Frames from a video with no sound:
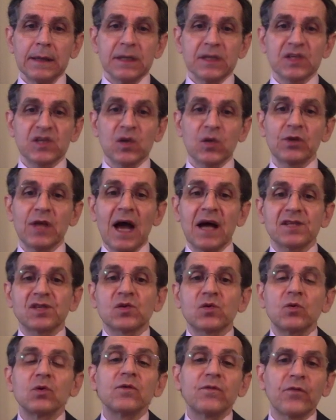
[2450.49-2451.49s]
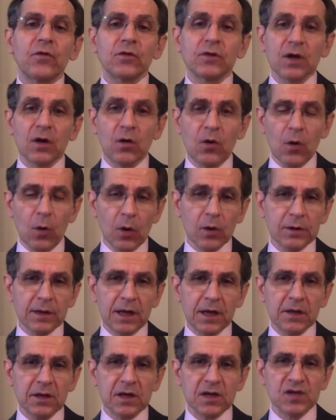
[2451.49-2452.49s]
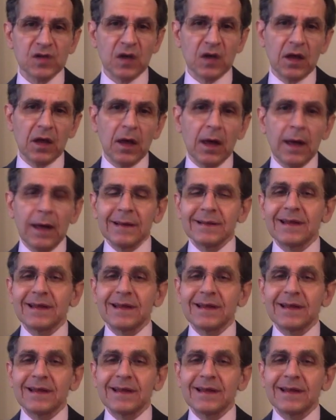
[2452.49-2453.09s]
so that's good for the gold industry.